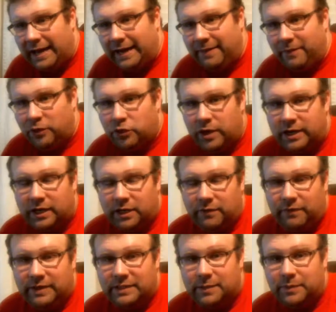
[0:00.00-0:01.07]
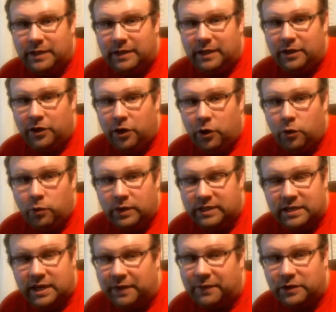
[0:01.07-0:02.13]
and they're trying to convince him that no,
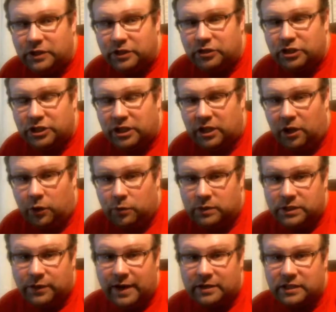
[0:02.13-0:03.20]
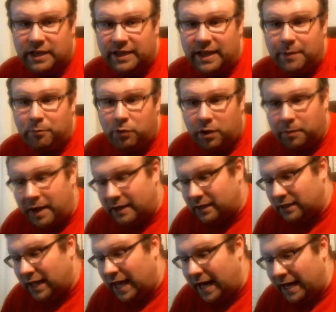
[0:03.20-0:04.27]
that's not, they're just clones, they're actually them brought back to
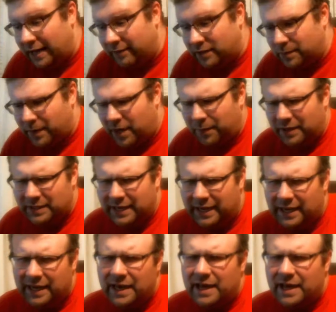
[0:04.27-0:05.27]
life. And Spider-Man's like,